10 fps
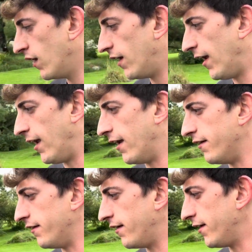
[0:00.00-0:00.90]

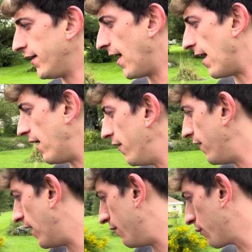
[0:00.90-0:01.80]
And yeah,
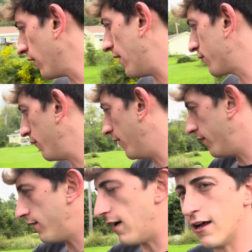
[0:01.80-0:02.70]
then we're left with
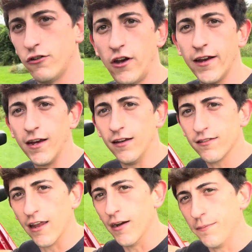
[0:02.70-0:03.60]
this janky
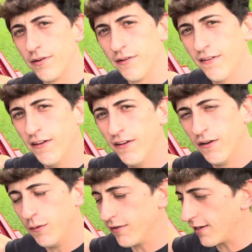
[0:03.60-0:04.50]
setup
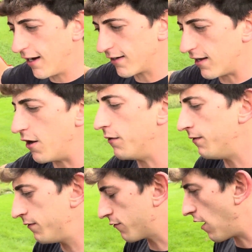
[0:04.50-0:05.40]
with the kickdown
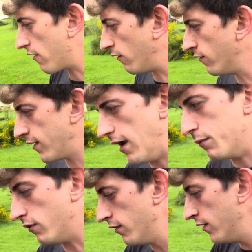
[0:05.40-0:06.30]
throttle
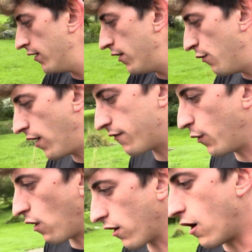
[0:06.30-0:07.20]
cable, whatever you
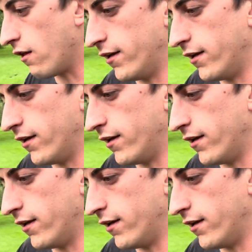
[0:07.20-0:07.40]
want to call